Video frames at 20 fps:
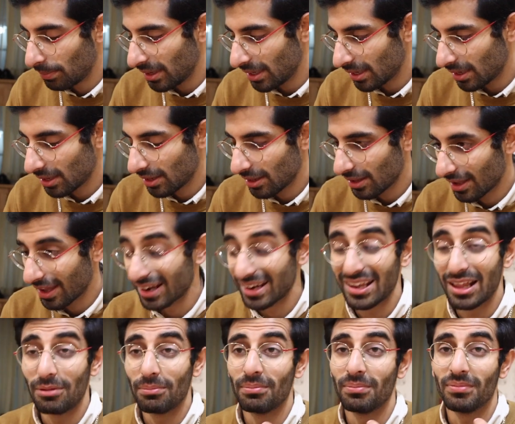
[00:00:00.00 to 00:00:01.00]
bit and
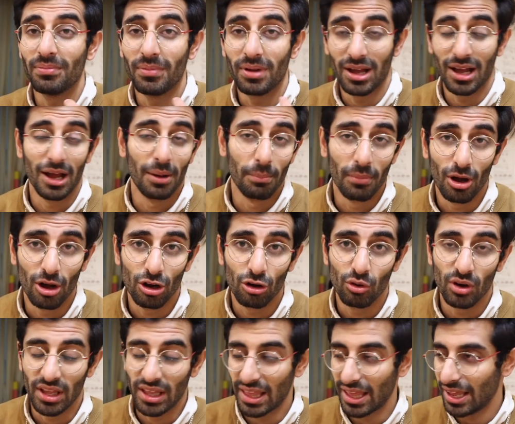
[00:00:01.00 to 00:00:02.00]
then I'm
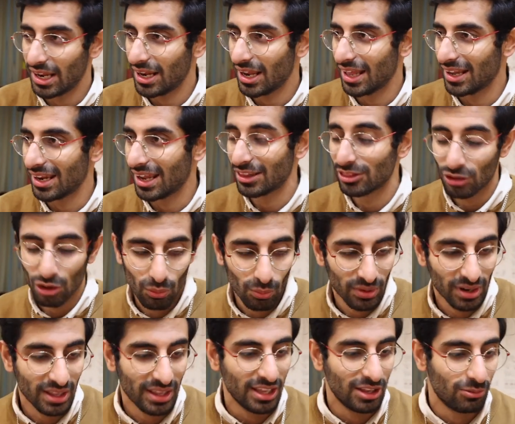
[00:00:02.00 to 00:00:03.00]
hungry again and I don't
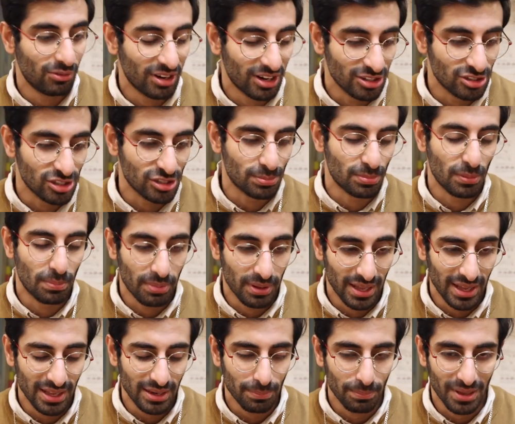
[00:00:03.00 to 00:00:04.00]
want to eat what I just
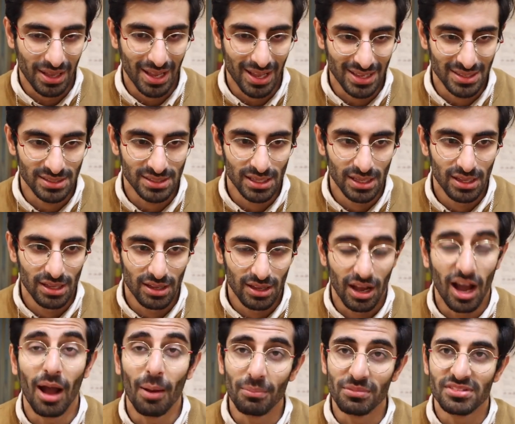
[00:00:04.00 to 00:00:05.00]
prepared because
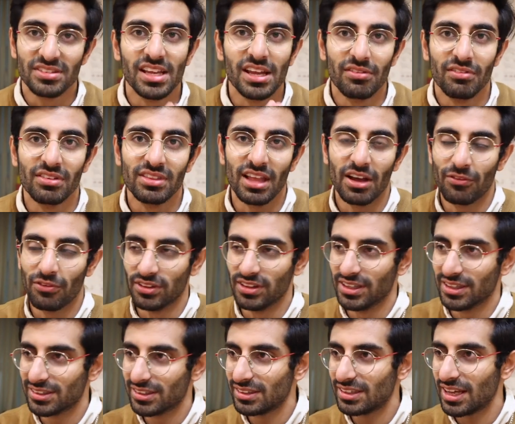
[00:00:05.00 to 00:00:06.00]
I'm saving that for
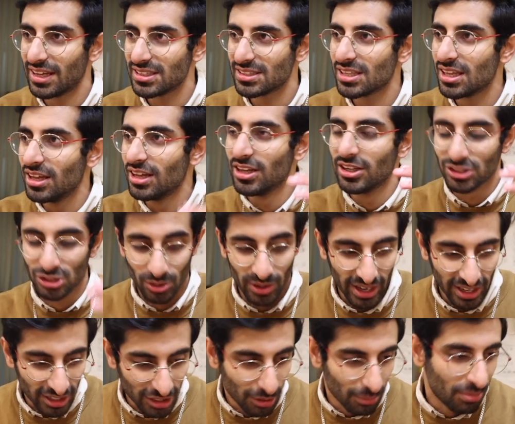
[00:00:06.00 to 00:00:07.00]
the other days, so I
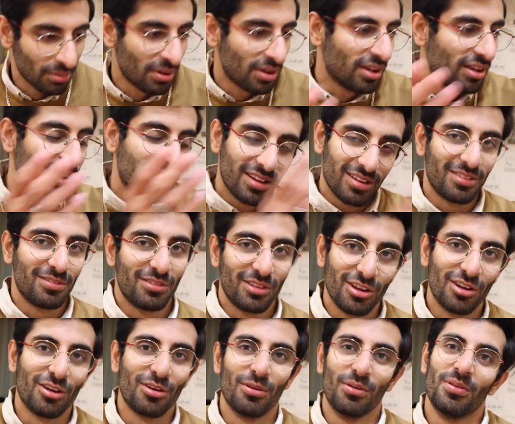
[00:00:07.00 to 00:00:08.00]
end up,
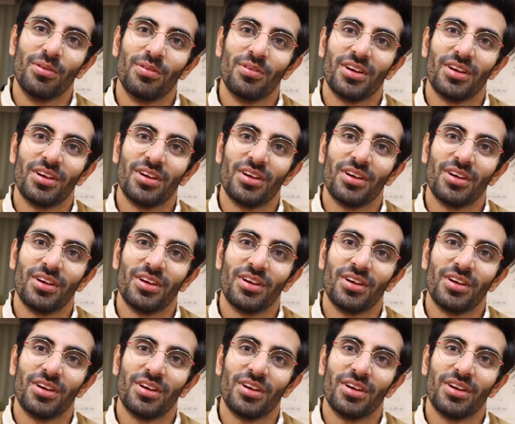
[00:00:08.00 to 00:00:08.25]
you know,